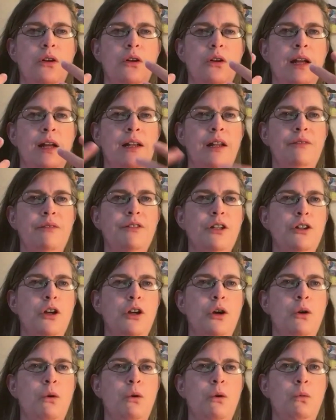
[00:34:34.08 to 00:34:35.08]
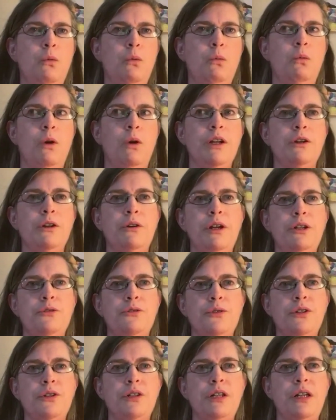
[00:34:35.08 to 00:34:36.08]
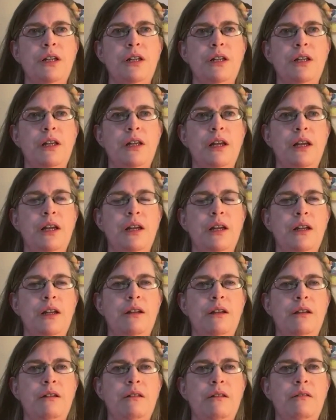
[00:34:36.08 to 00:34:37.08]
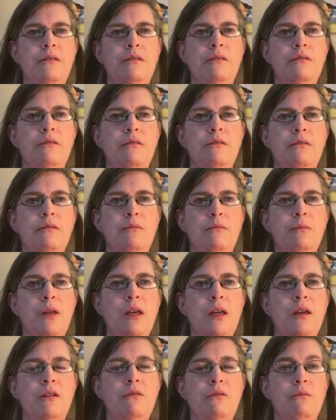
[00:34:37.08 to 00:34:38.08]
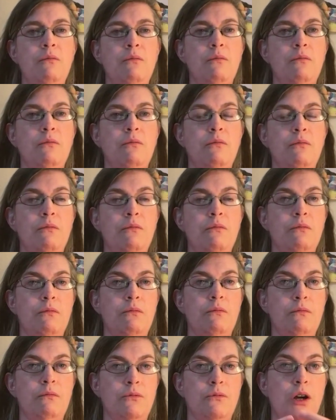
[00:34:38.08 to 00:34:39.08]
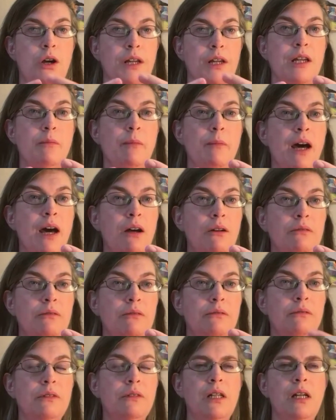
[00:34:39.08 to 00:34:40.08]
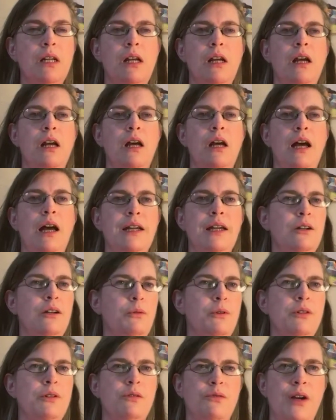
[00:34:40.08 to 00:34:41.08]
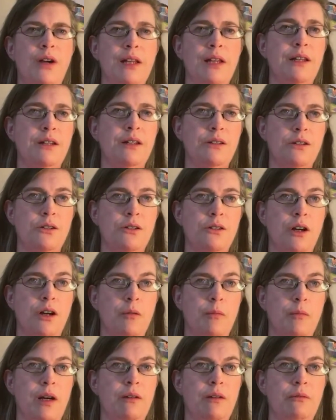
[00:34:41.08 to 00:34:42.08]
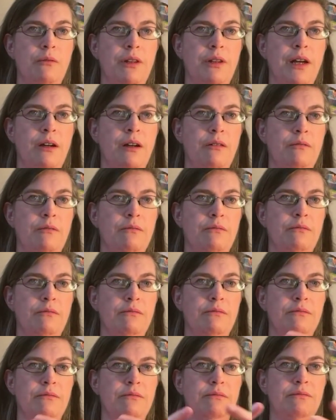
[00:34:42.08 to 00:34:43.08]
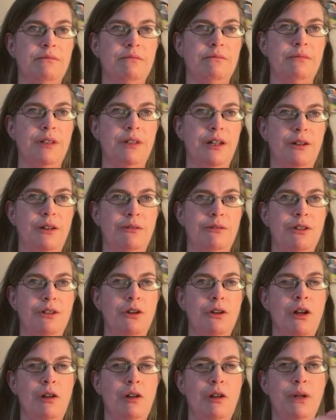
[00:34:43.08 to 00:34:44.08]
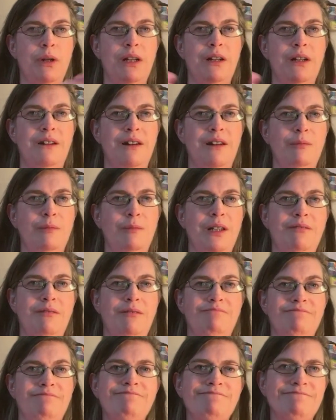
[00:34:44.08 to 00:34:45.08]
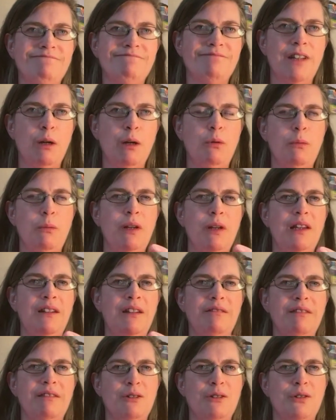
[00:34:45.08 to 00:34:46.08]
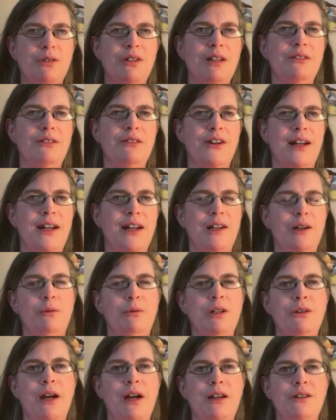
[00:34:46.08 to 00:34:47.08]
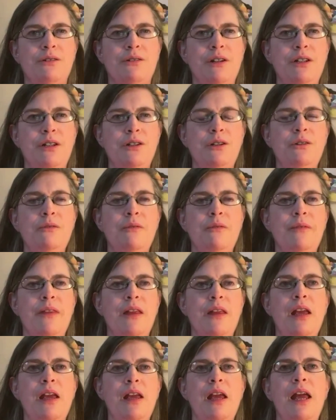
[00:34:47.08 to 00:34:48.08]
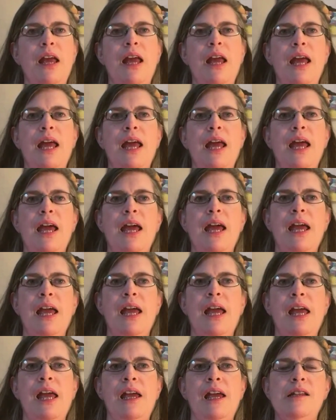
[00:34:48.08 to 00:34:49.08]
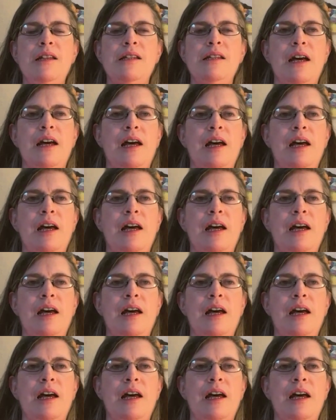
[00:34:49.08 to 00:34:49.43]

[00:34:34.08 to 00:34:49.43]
I'd love to know what you're interested in me talking about. I can always find things to talk about without, y'all, but I mean, it would be interesting to find out what you guys are into. And